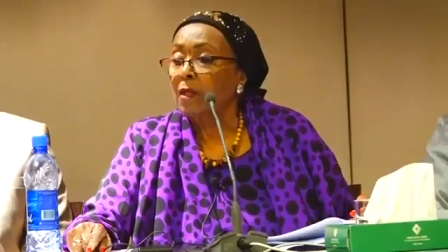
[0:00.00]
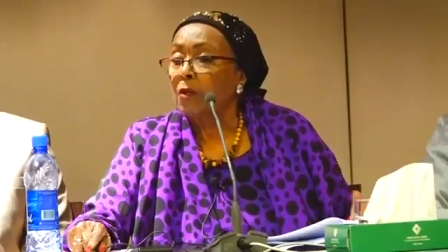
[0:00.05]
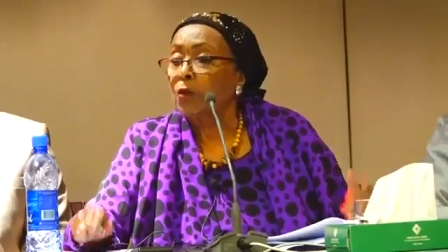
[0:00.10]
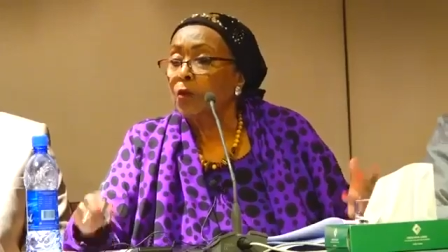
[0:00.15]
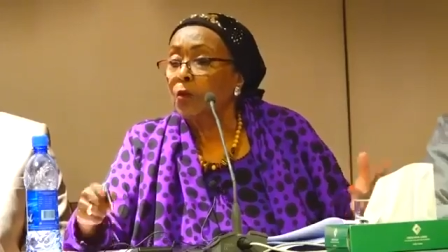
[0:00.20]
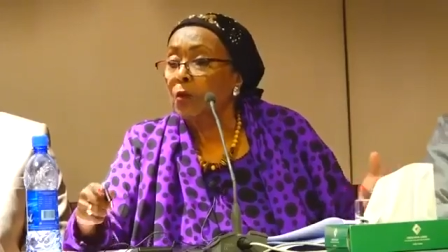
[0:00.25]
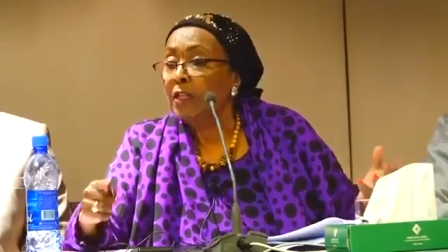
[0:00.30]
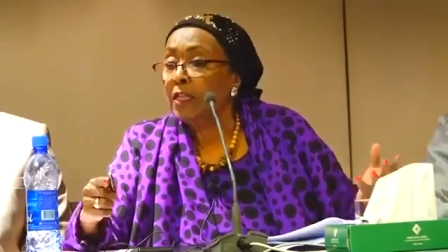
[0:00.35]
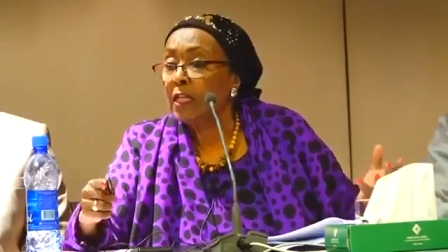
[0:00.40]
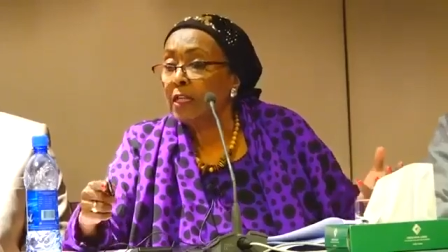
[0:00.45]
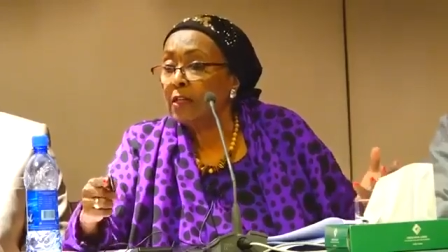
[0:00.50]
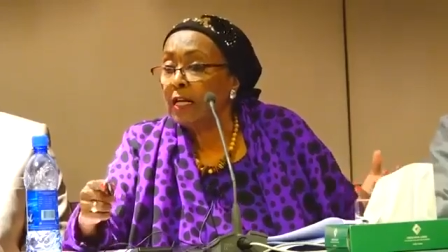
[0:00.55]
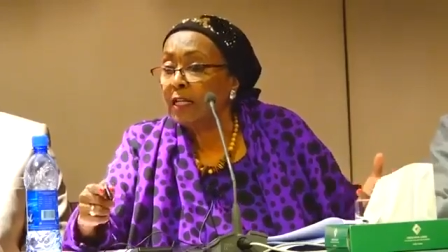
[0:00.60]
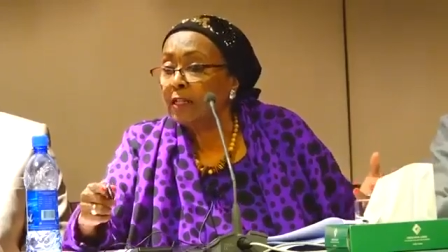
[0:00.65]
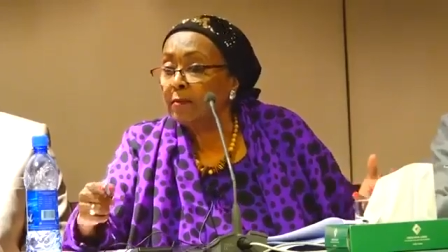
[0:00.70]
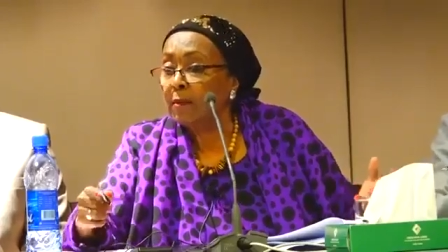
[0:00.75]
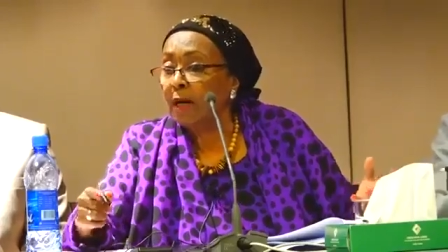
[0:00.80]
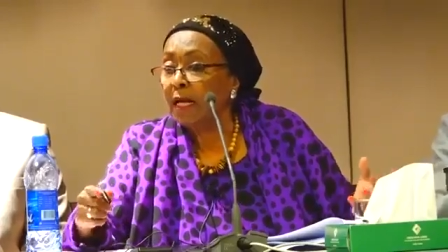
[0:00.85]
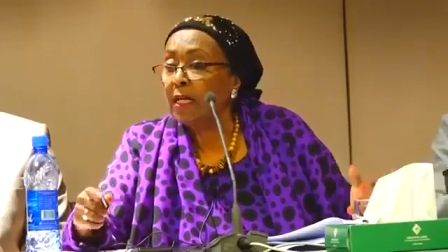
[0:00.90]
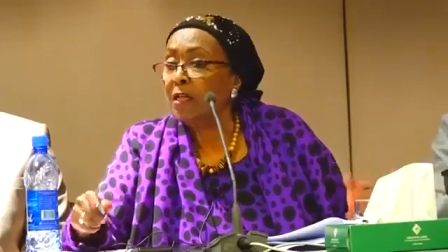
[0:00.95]
Who in their
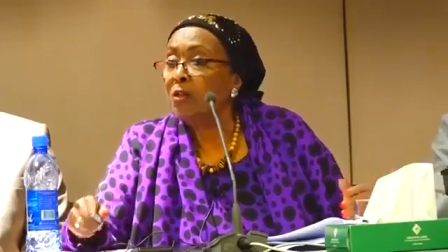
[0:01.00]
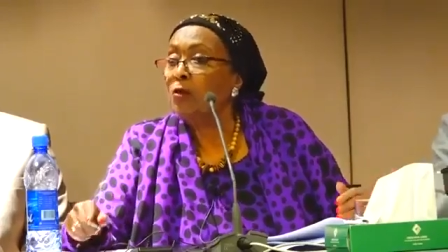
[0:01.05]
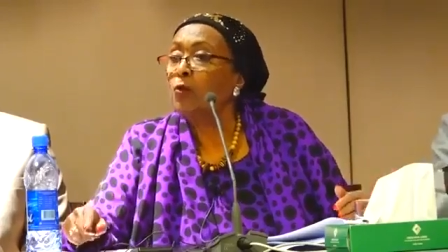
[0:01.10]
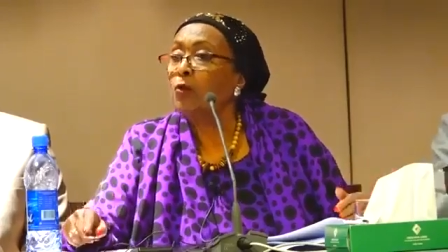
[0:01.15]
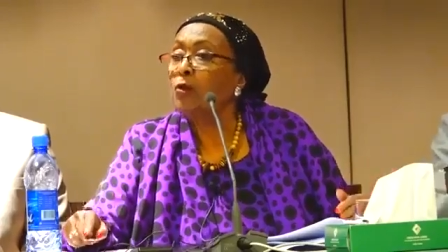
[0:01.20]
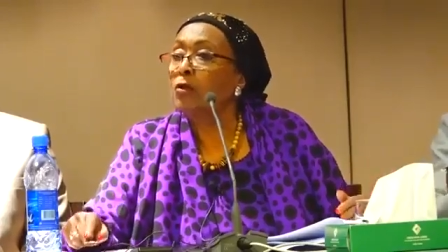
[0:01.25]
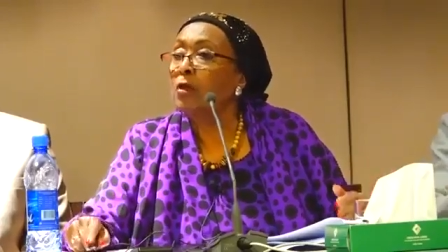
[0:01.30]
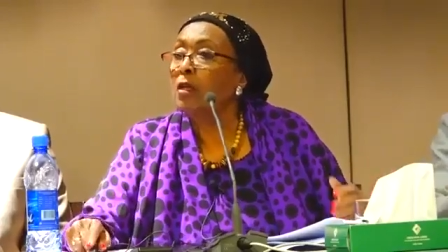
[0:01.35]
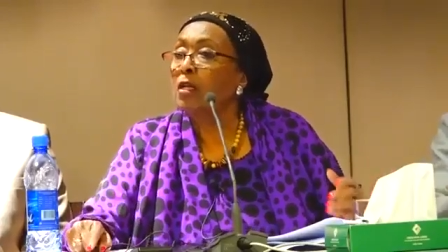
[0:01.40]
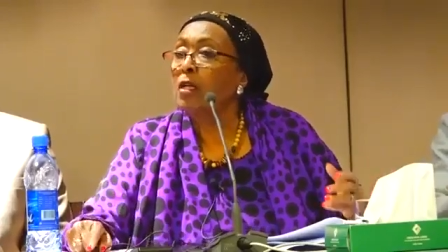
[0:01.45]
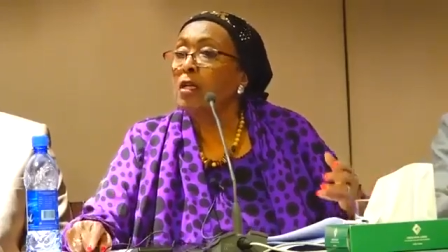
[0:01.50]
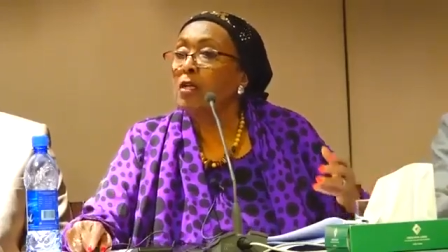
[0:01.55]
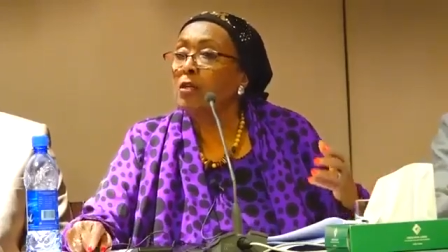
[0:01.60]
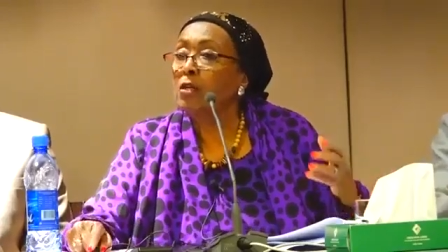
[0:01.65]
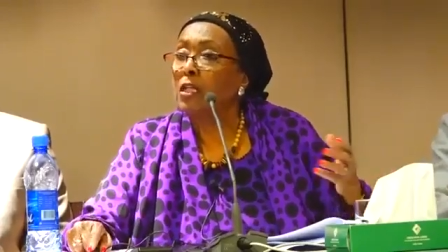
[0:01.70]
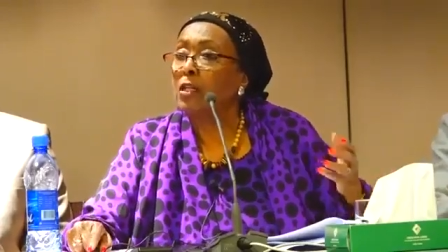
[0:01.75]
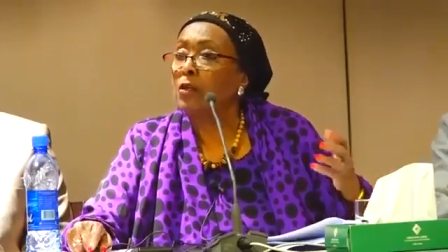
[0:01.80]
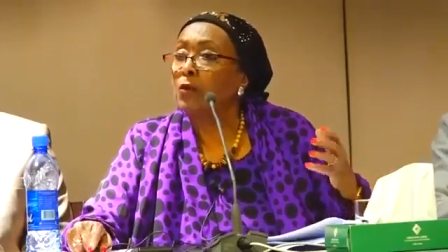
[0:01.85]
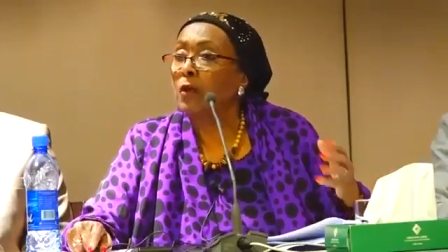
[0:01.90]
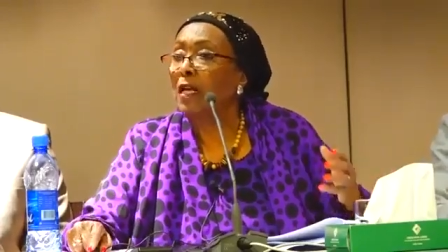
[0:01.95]
right mind would
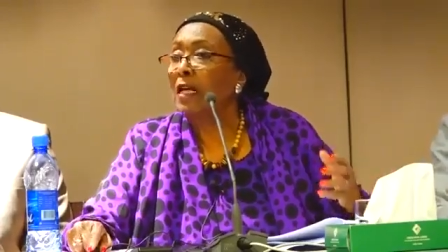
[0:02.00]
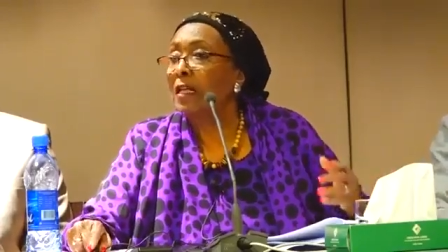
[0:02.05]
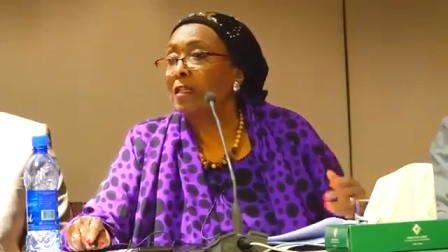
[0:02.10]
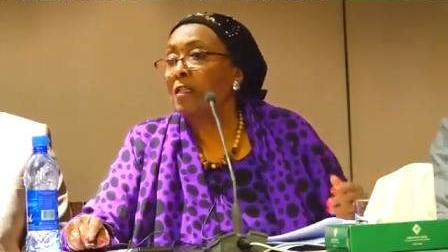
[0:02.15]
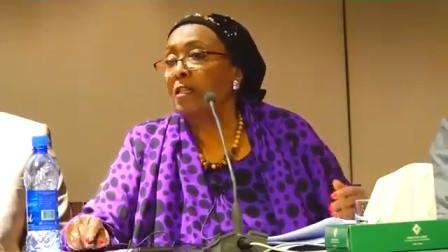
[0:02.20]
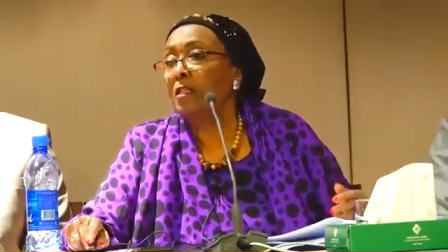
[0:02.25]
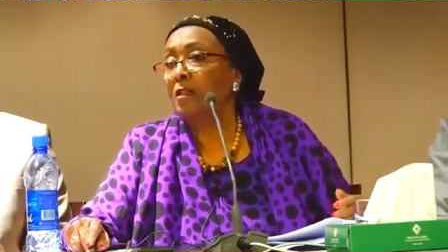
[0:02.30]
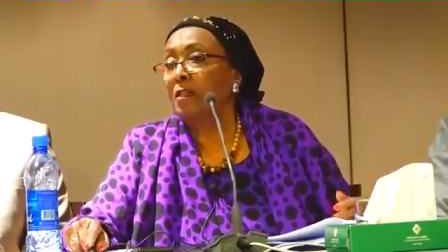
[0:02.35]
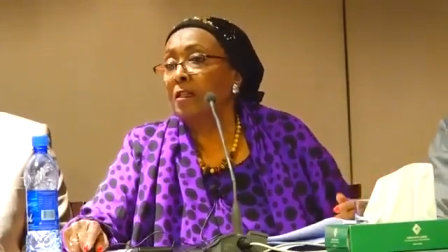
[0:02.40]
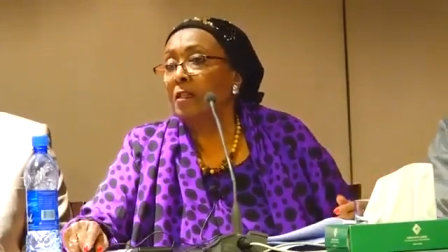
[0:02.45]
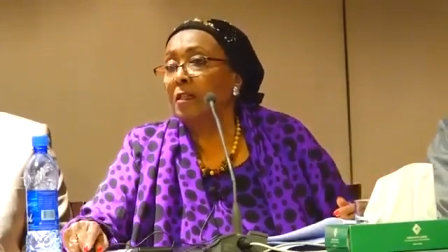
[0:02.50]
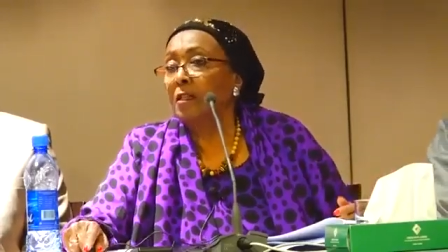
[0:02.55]
reunite